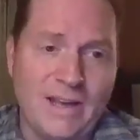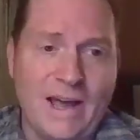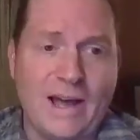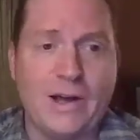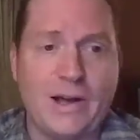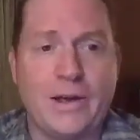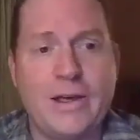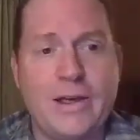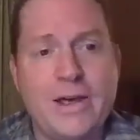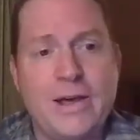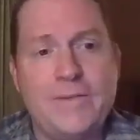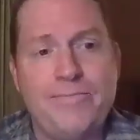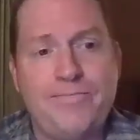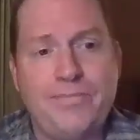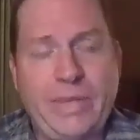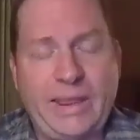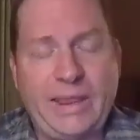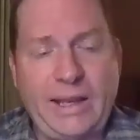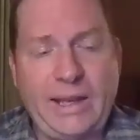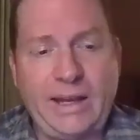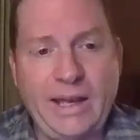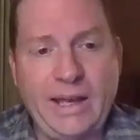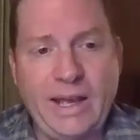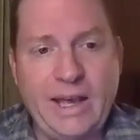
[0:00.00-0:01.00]
Yeah.
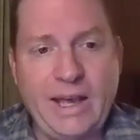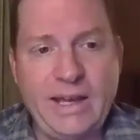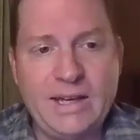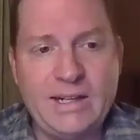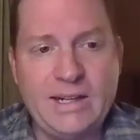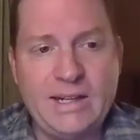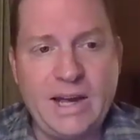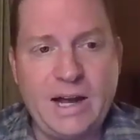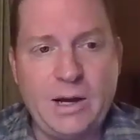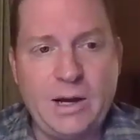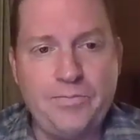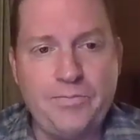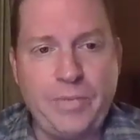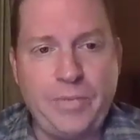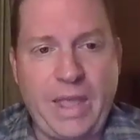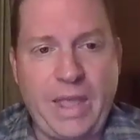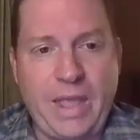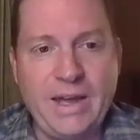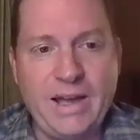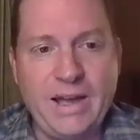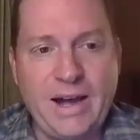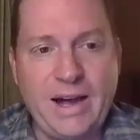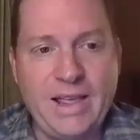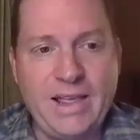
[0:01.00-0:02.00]
And
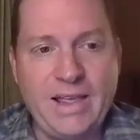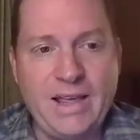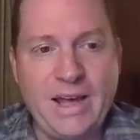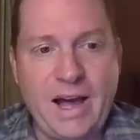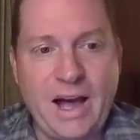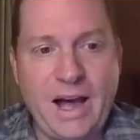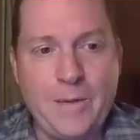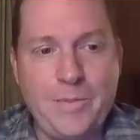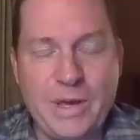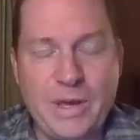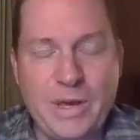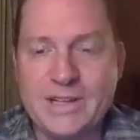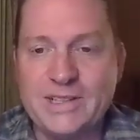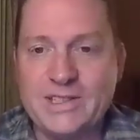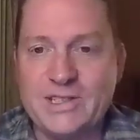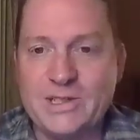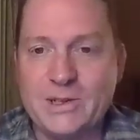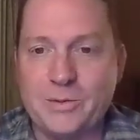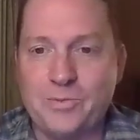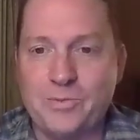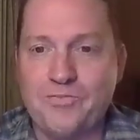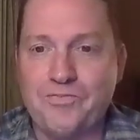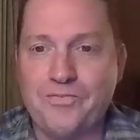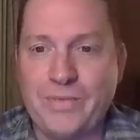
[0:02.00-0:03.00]
I picked
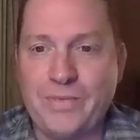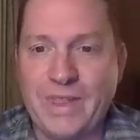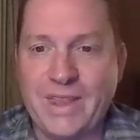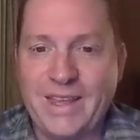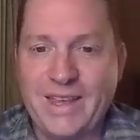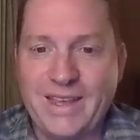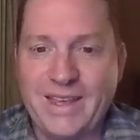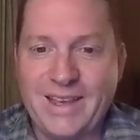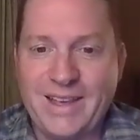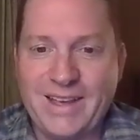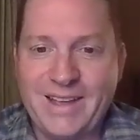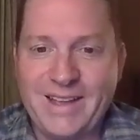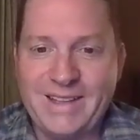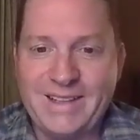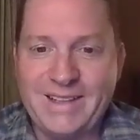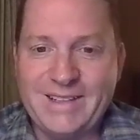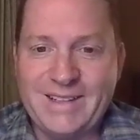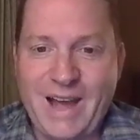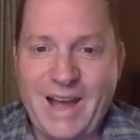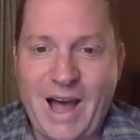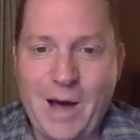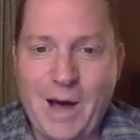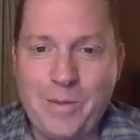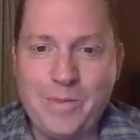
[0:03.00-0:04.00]
some
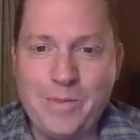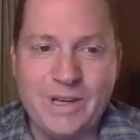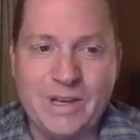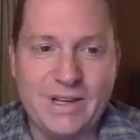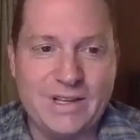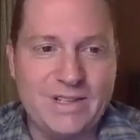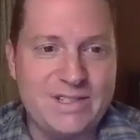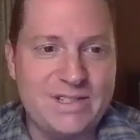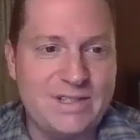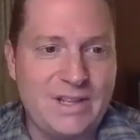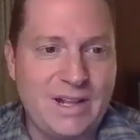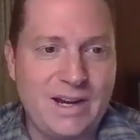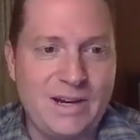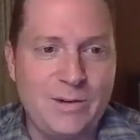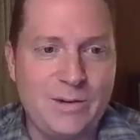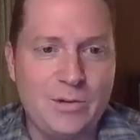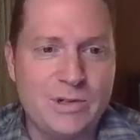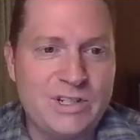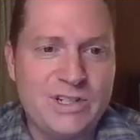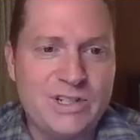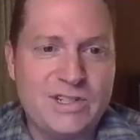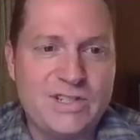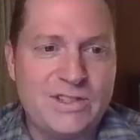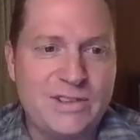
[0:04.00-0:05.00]
topics that I
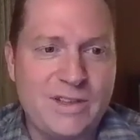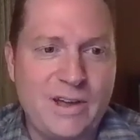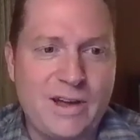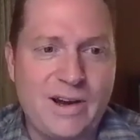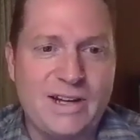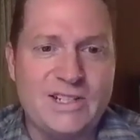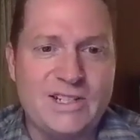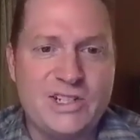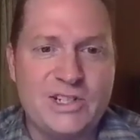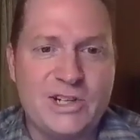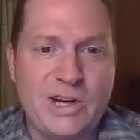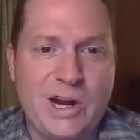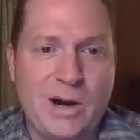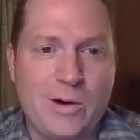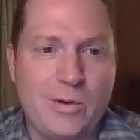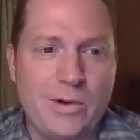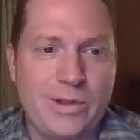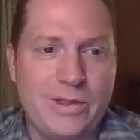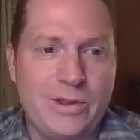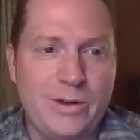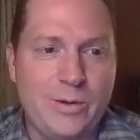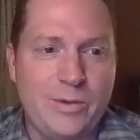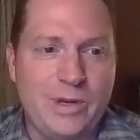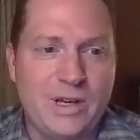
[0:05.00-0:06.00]
thought I'd
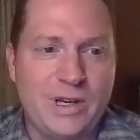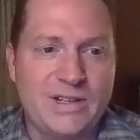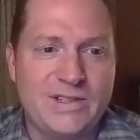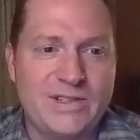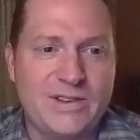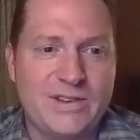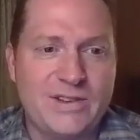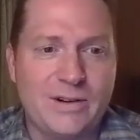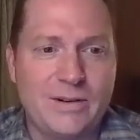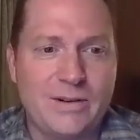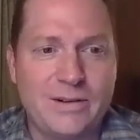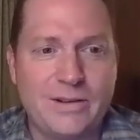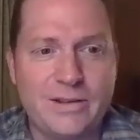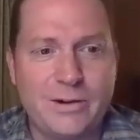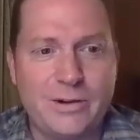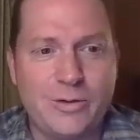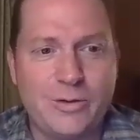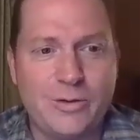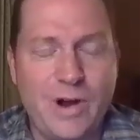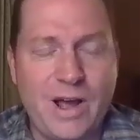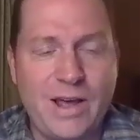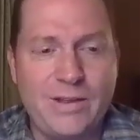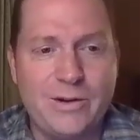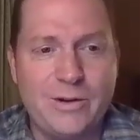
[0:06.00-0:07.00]
share with you because they're
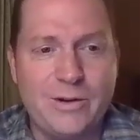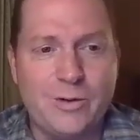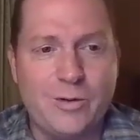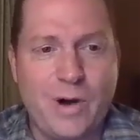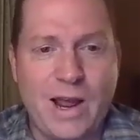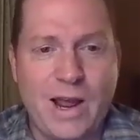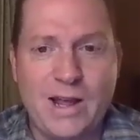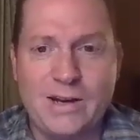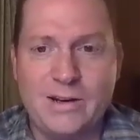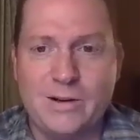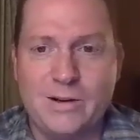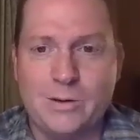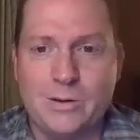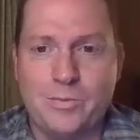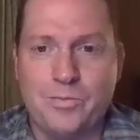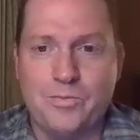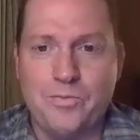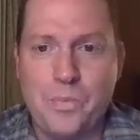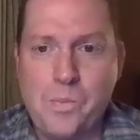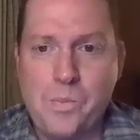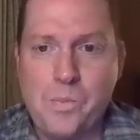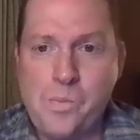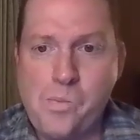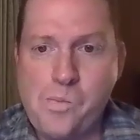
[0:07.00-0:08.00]
rather
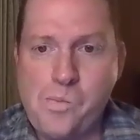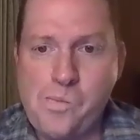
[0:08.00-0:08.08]
random.